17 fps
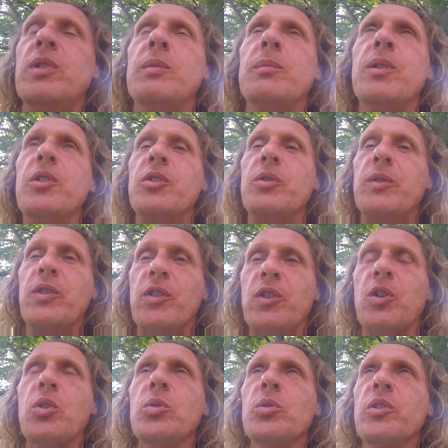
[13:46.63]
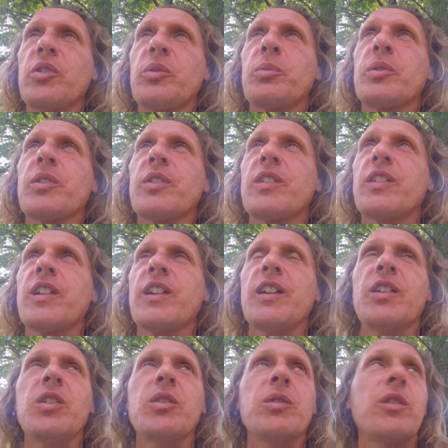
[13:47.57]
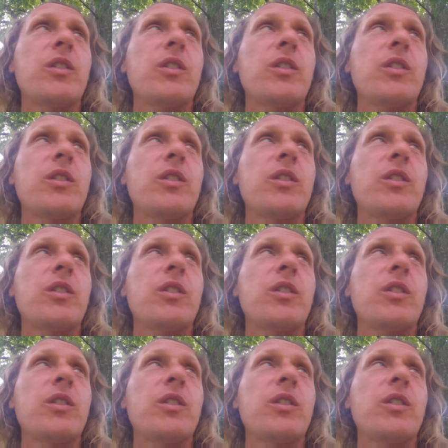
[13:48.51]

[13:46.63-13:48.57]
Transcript: my mother is the coolest person that I know,